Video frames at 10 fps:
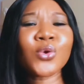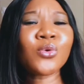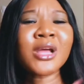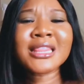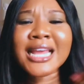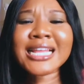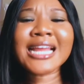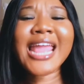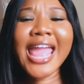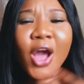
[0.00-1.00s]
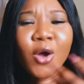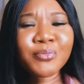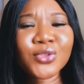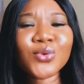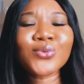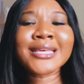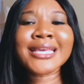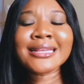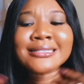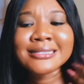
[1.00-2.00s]
you know, that can help you
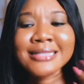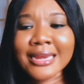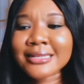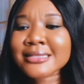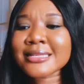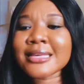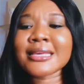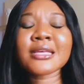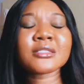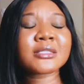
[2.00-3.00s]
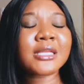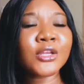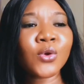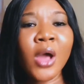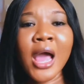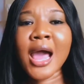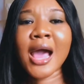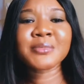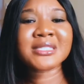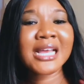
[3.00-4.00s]
gain sanity, get, you know,
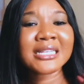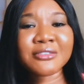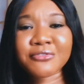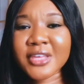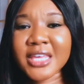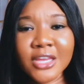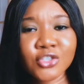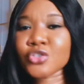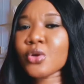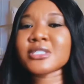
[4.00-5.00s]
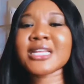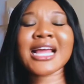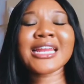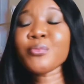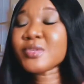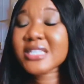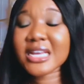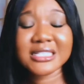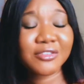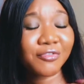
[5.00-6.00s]
um, sanctification, that can help you
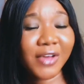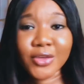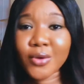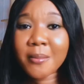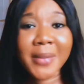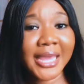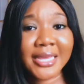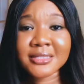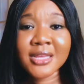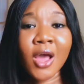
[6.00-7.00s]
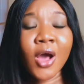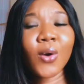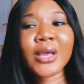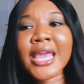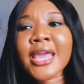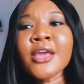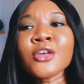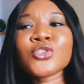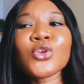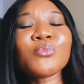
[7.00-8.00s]
sanctify your mind. Okay,
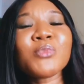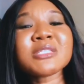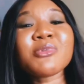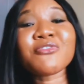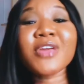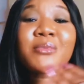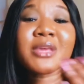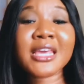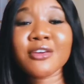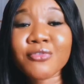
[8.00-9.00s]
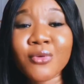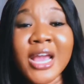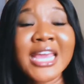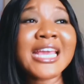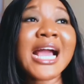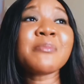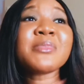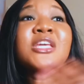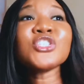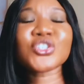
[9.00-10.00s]
so you must be very careful. It can
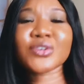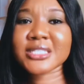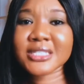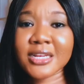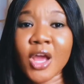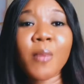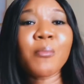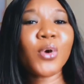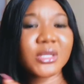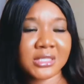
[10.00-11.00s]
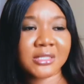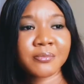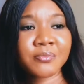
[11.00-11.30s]
be interesting, but